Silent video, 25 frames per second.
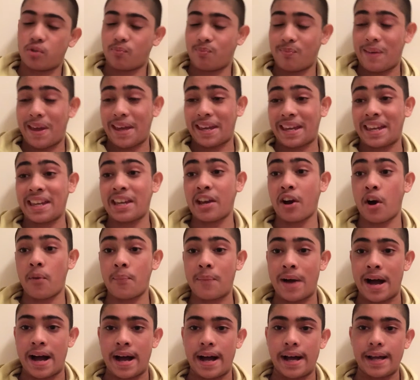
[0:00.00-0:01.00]
making it on
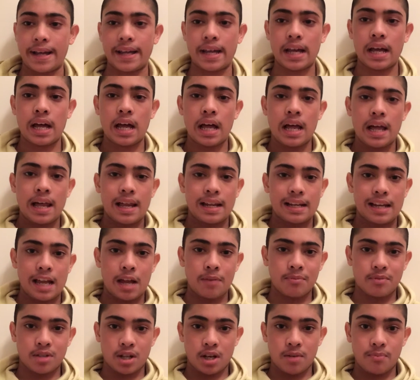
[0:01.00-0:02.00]
my
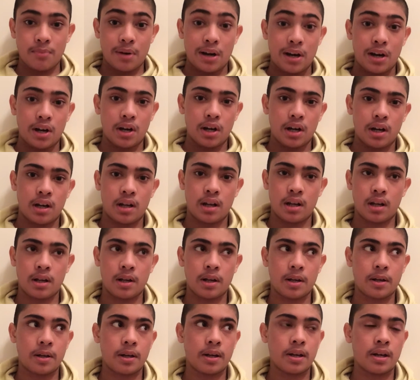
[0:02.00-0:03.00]
laptop but
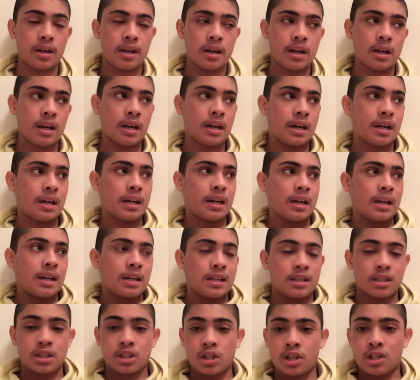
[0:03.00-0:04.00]

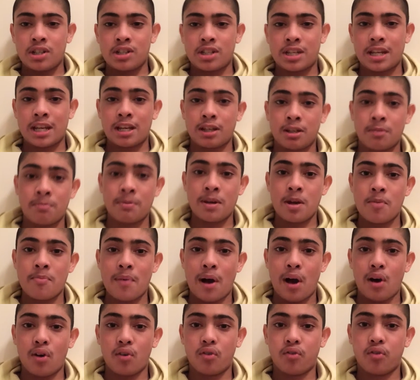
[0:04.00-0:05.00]
it's going to take me
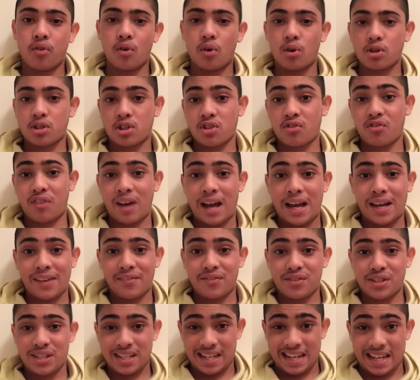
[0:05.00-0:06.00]
about four to
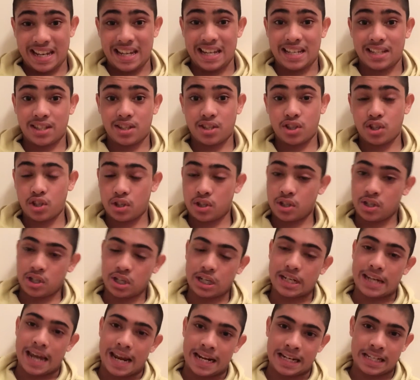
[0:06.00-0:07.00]
five days just
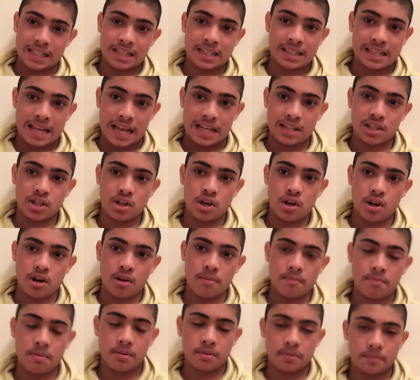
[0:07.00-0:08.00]
to get it set
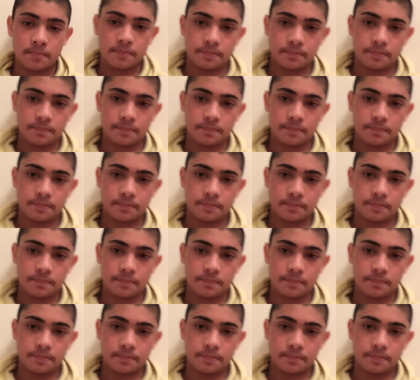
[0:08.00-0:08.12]
up.